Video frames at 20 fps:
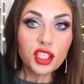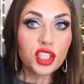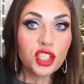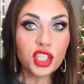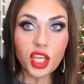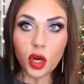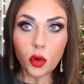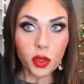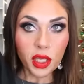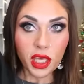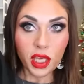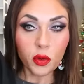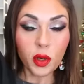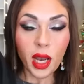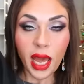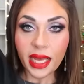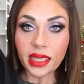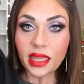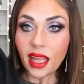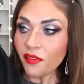So
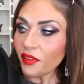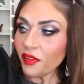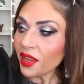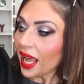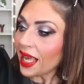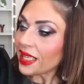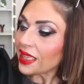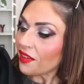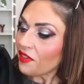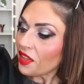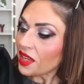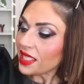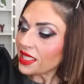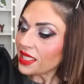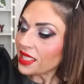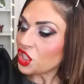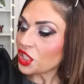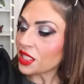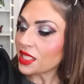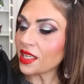cute. I love it. I love it.
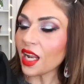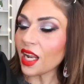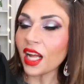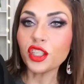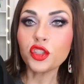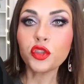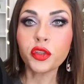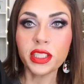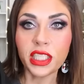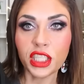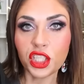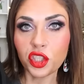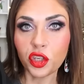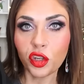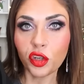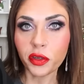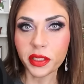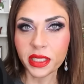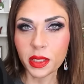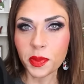It's just not
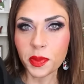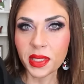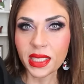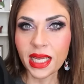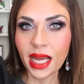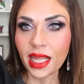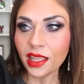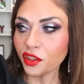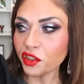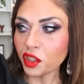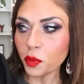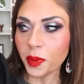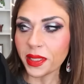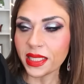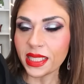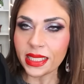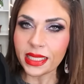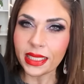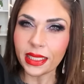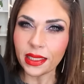traditional Christmas colors,
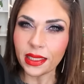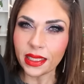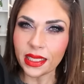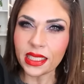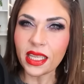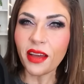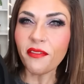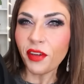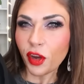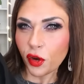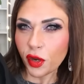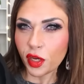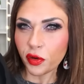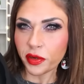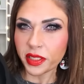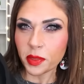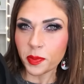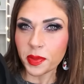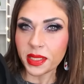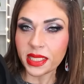but still is very
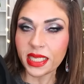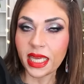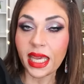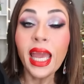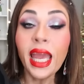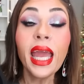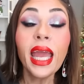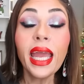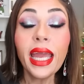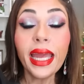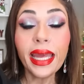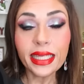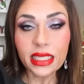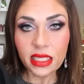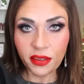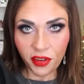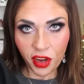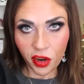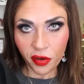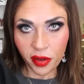Christmassy.
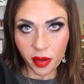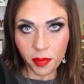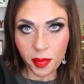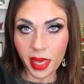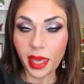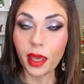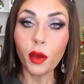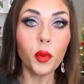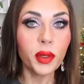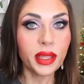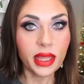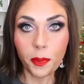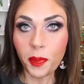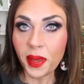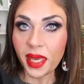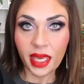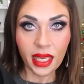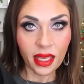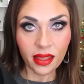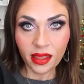It's very me with the
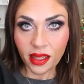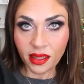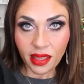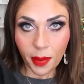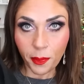pink and the